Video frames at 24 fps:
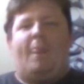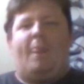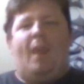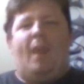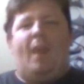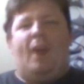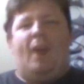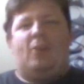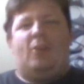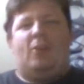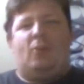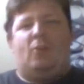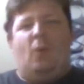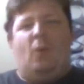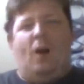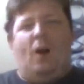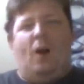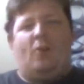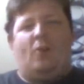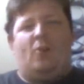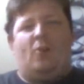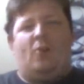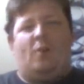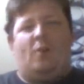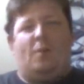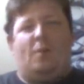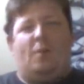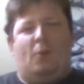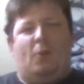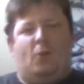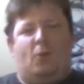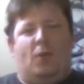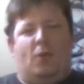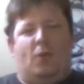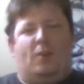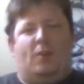I just watched the
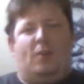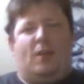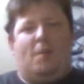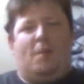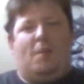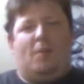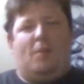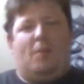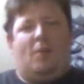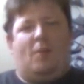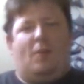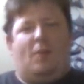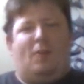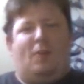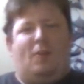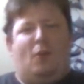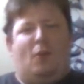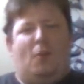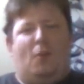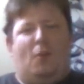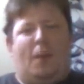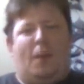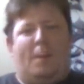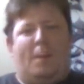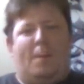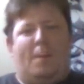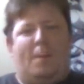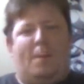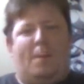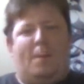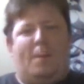most recent episode of Rwby,